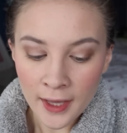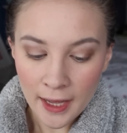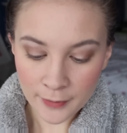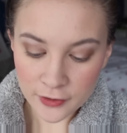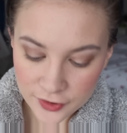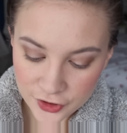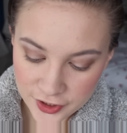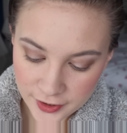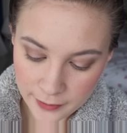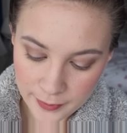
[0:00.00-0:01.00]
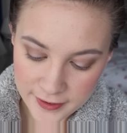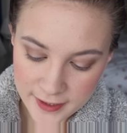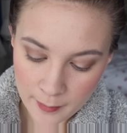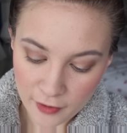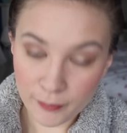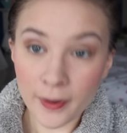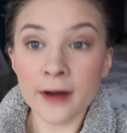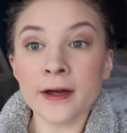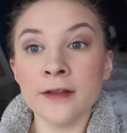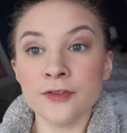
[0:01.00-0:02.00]
I'm also just going to put some of
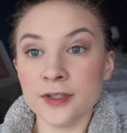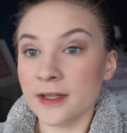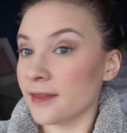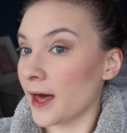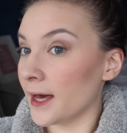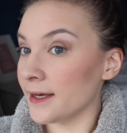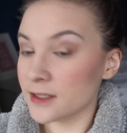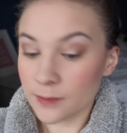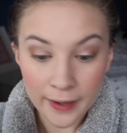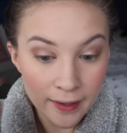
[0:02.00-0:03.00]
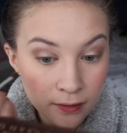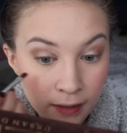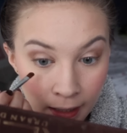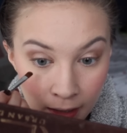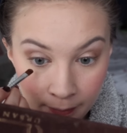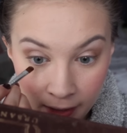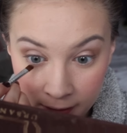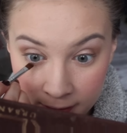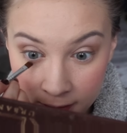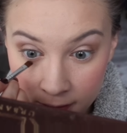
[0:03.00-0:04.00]
Buck underneath the eye as well.
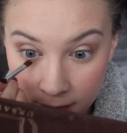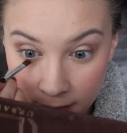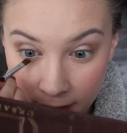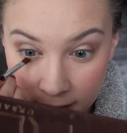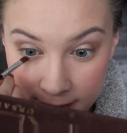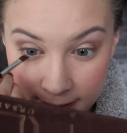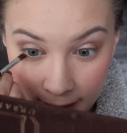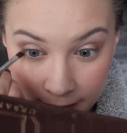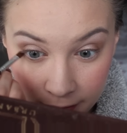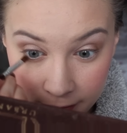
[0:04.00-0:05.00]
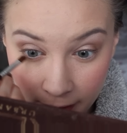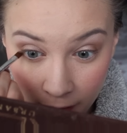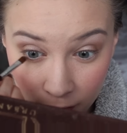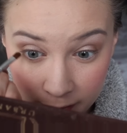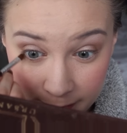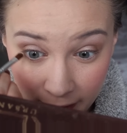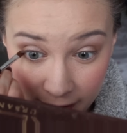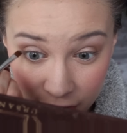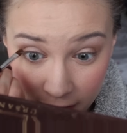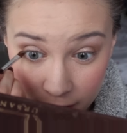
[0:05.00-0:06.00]
As kind of standard, I always put
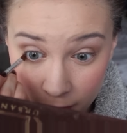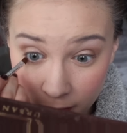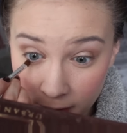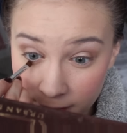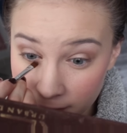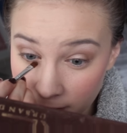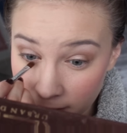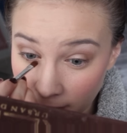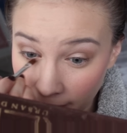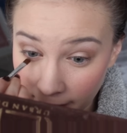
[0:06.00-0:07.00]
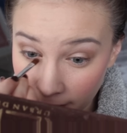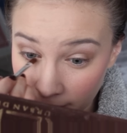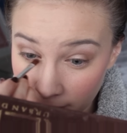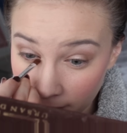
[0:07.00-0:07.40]
eyeshadow underneath the eye.